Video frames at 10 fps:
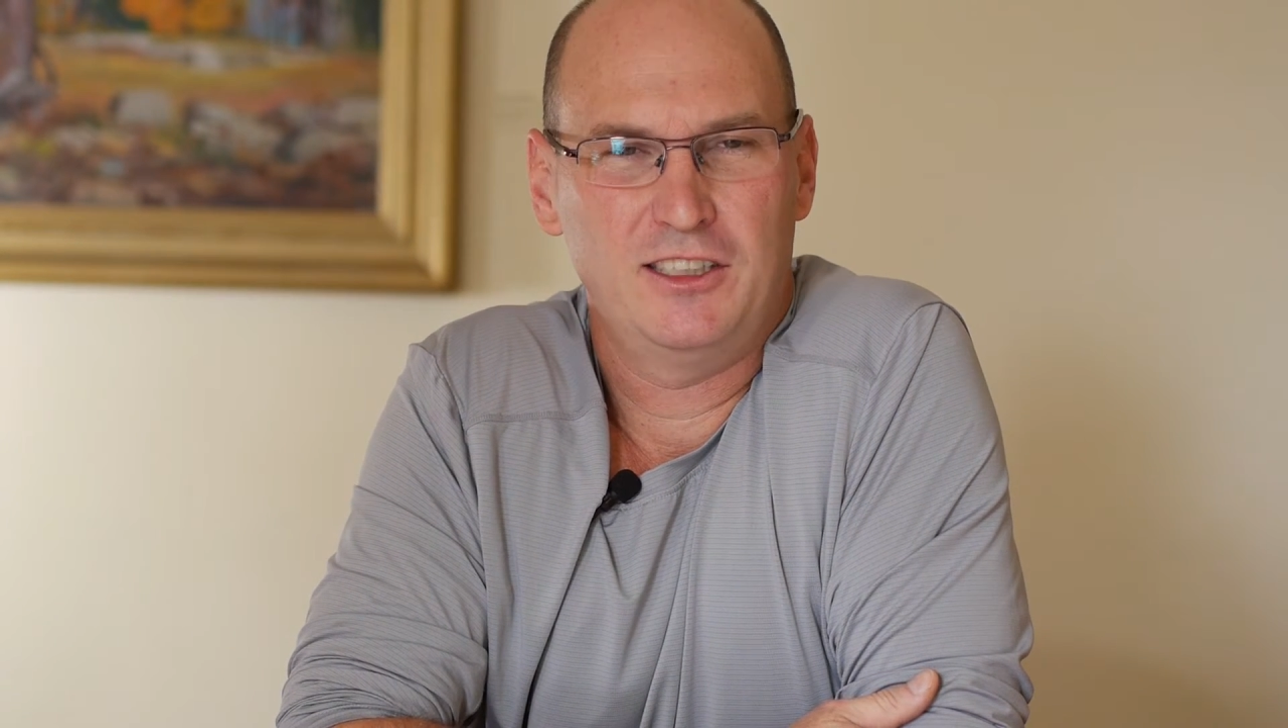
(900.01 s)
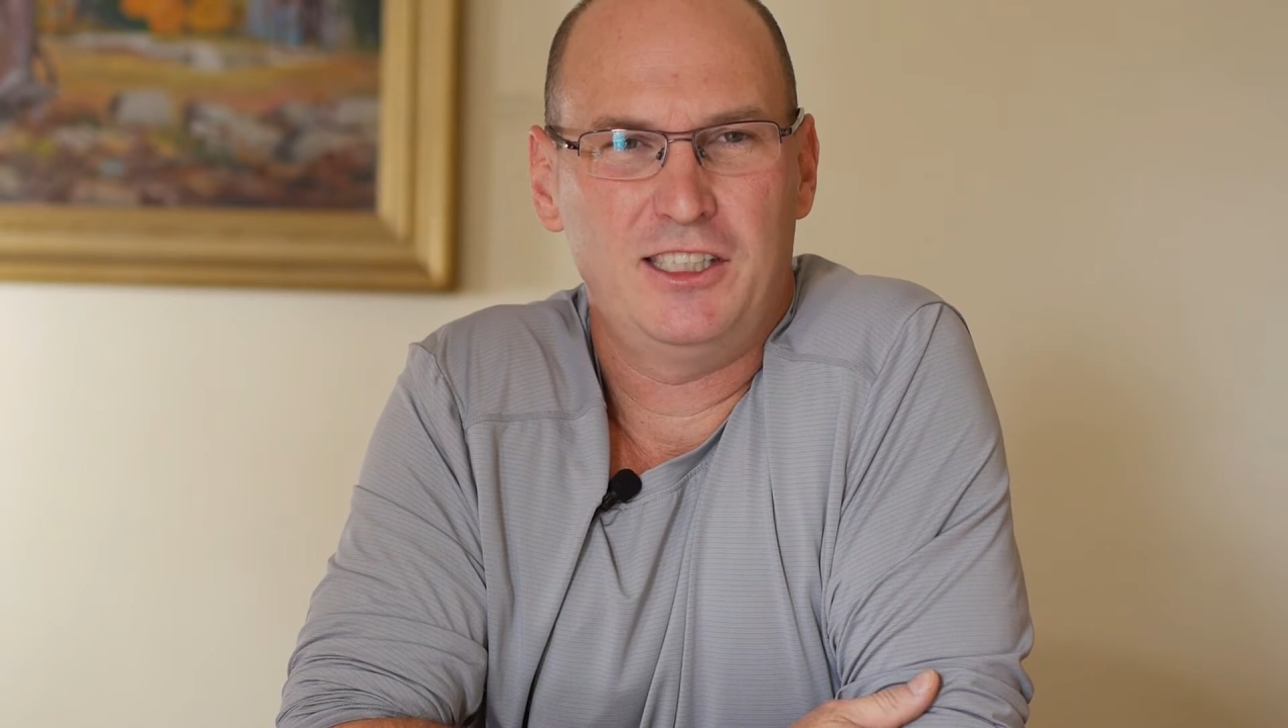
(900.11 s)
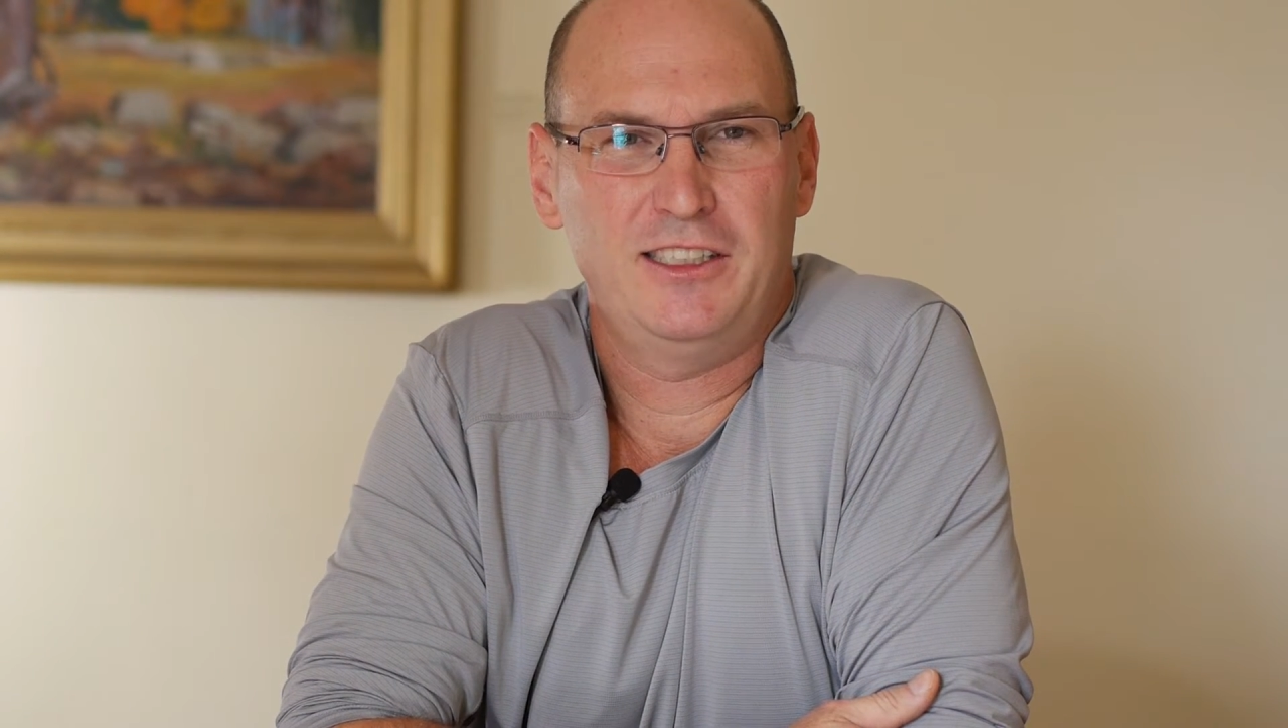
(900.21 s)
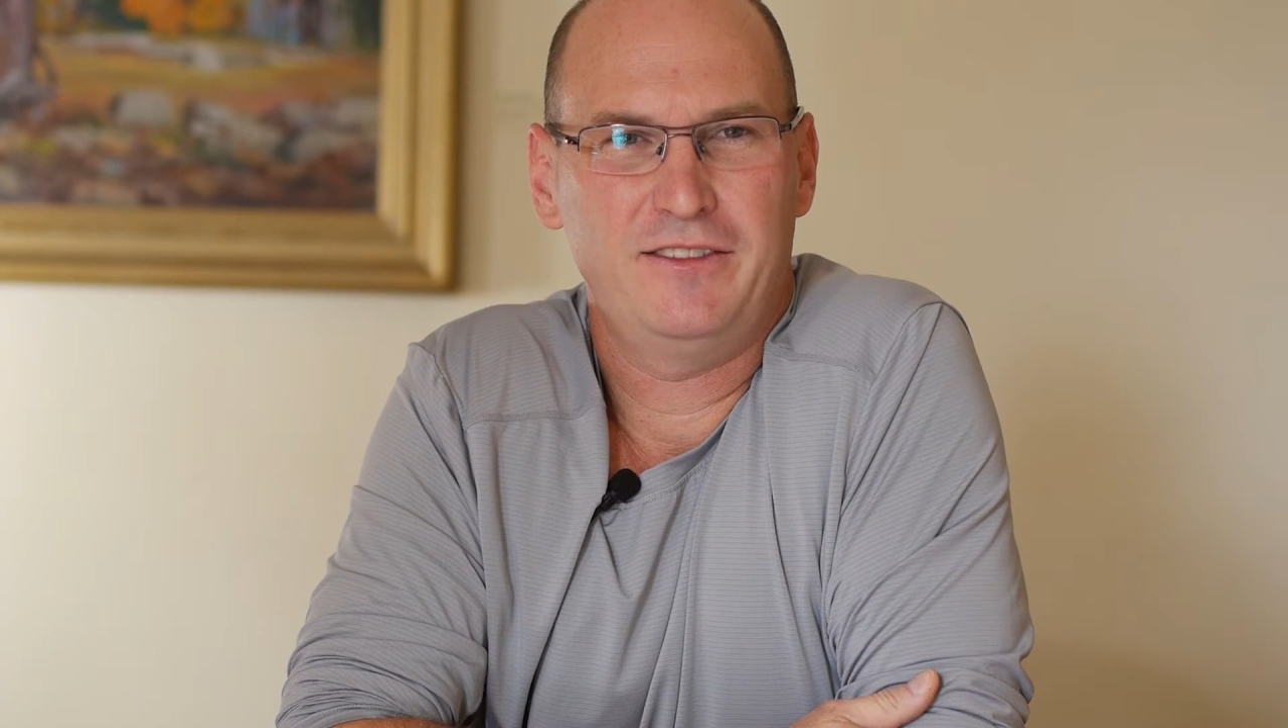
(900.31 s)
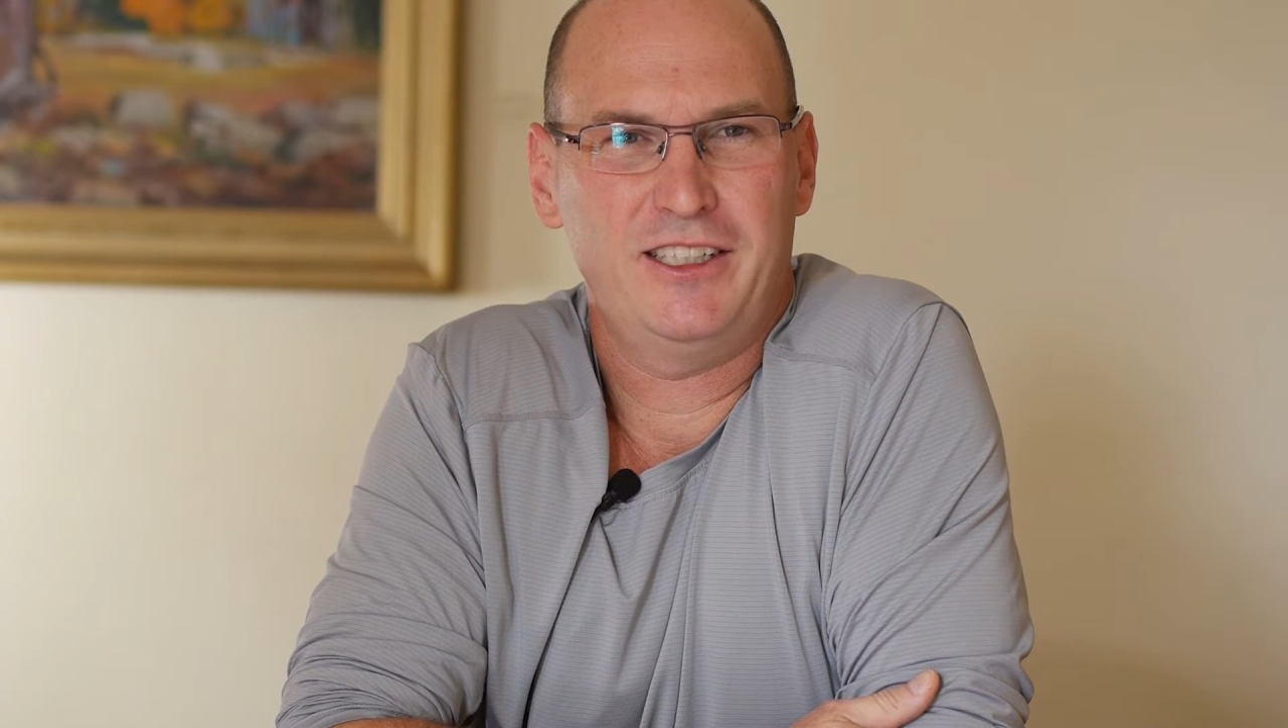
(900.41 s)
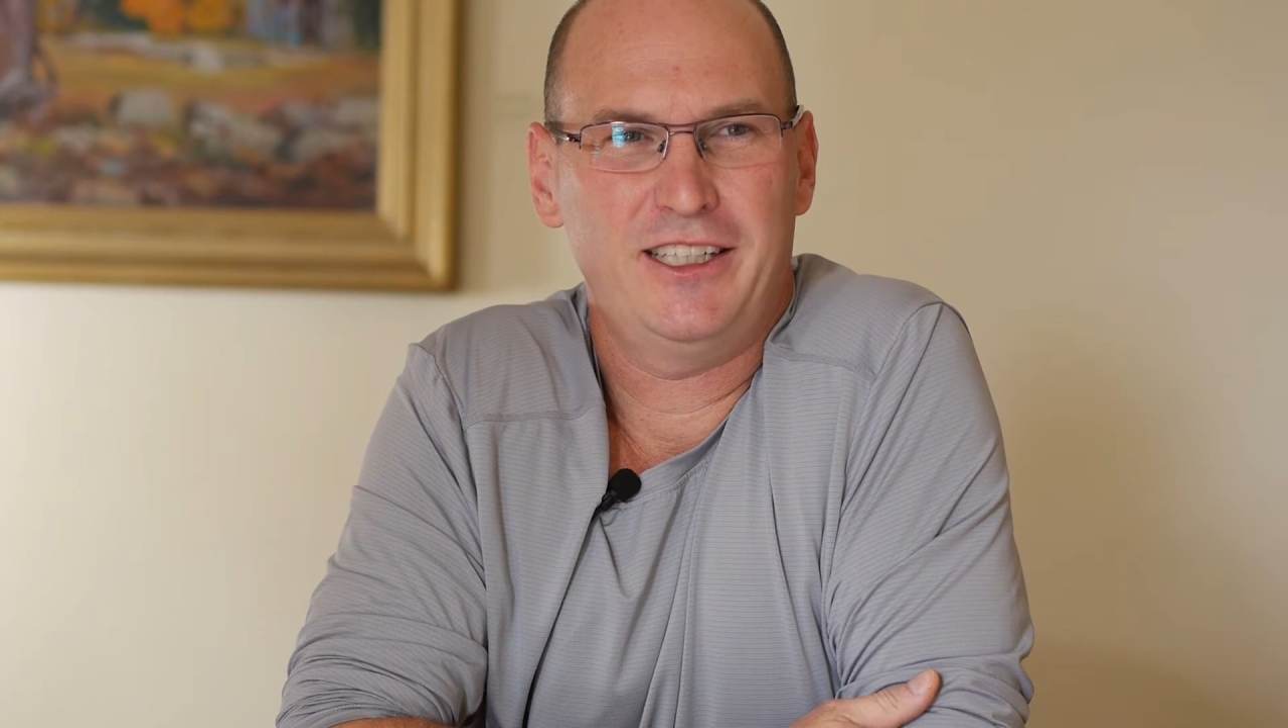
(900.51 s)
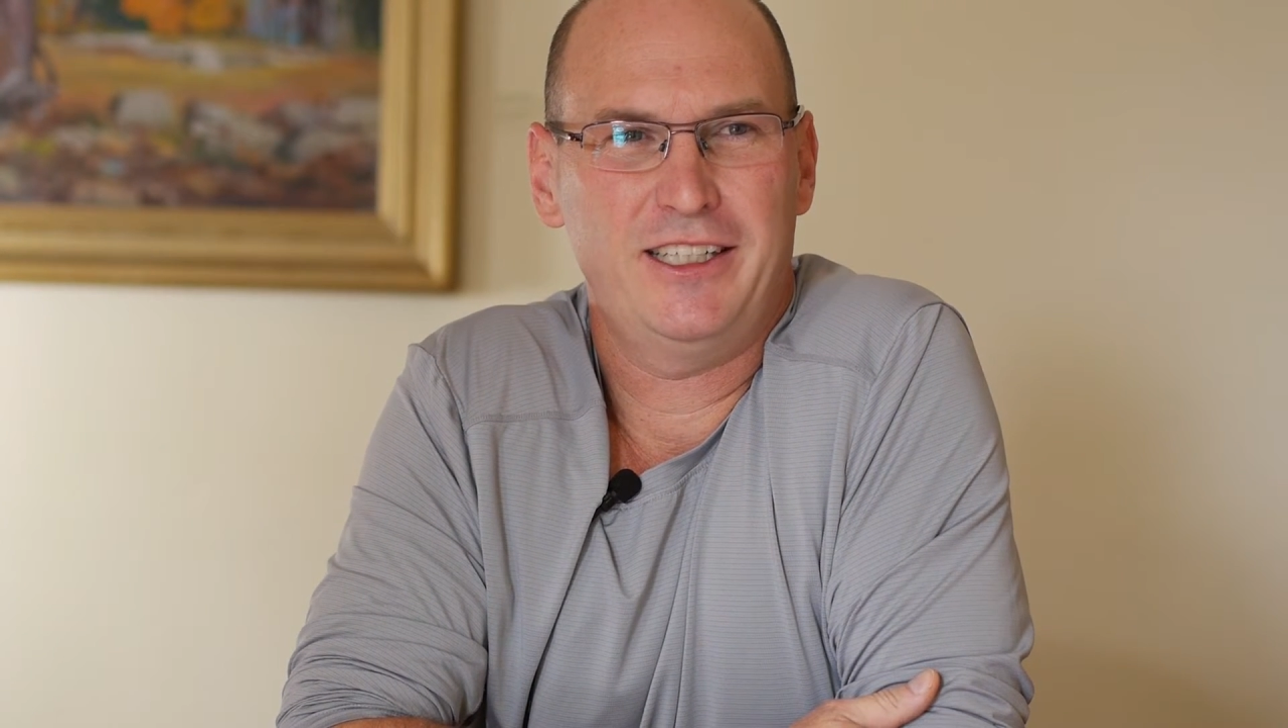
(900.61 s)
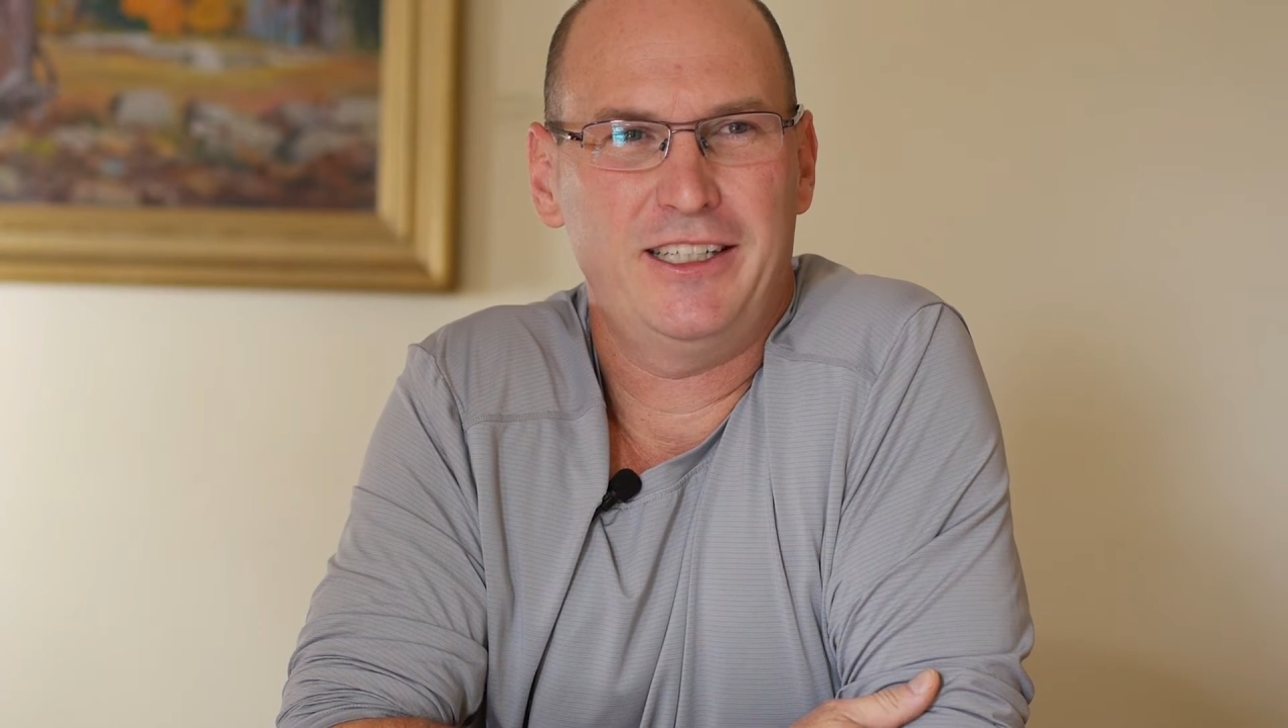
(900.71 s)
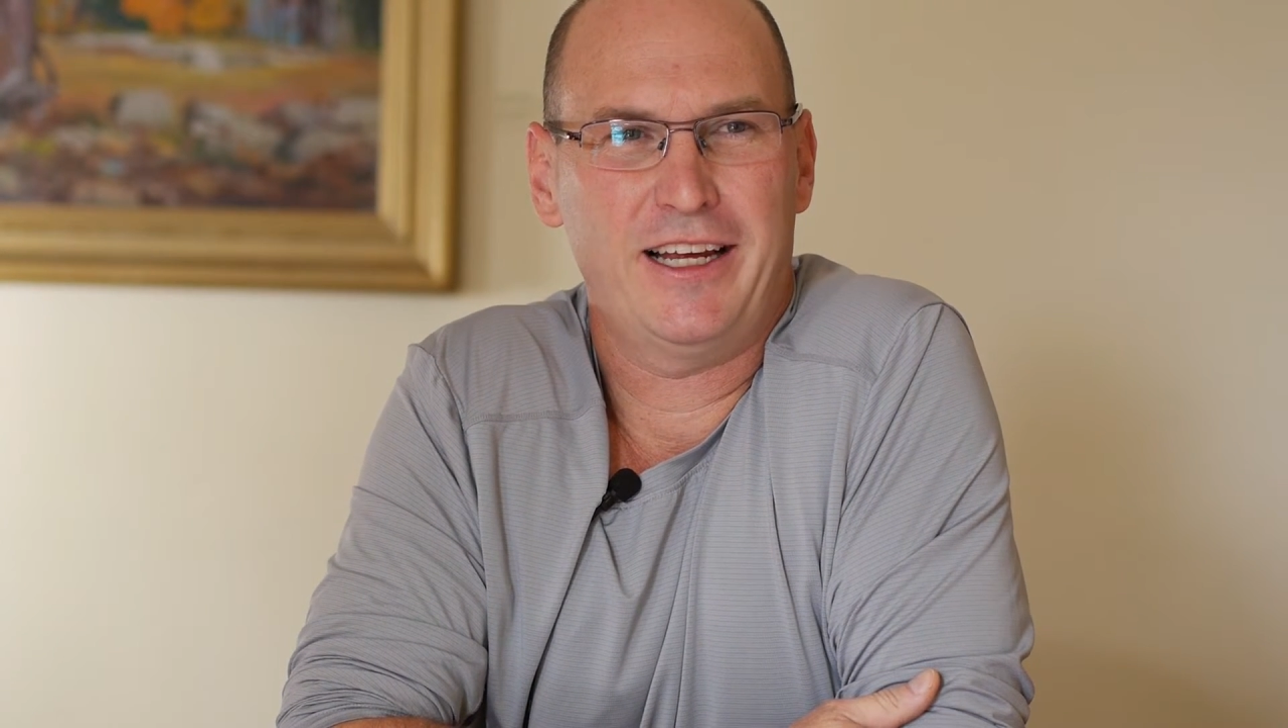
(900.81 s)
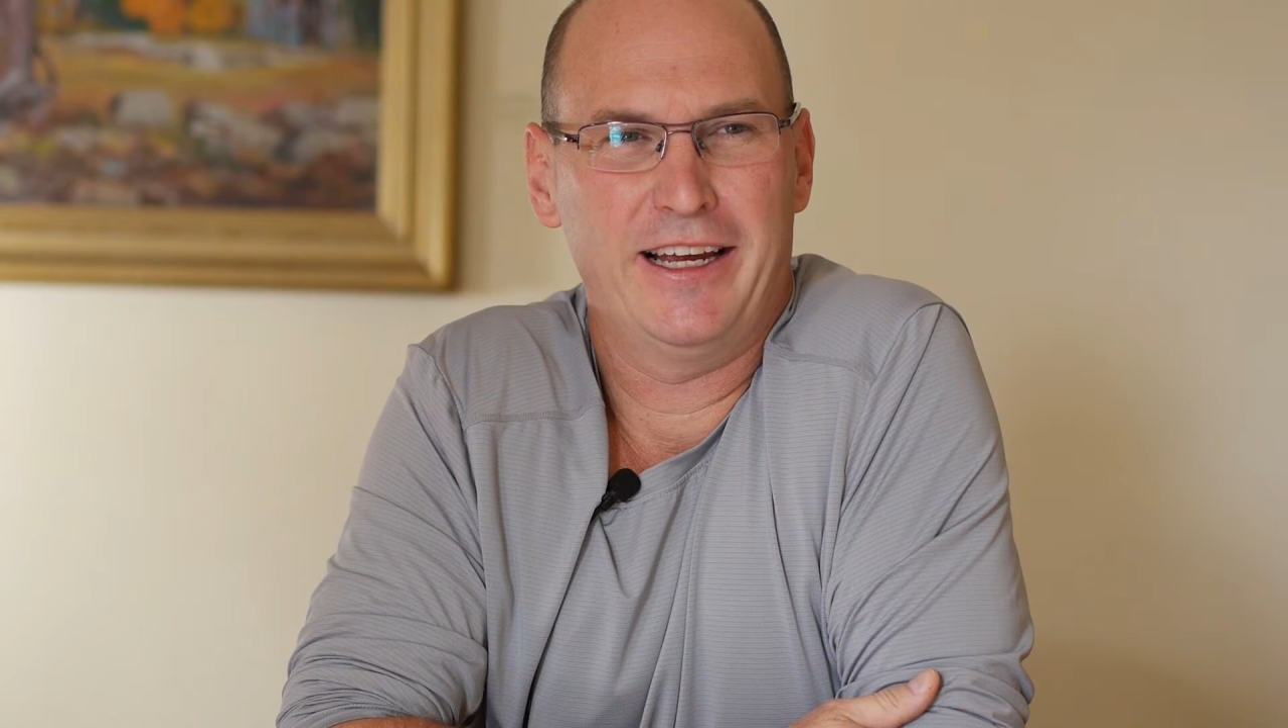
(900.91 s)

TV,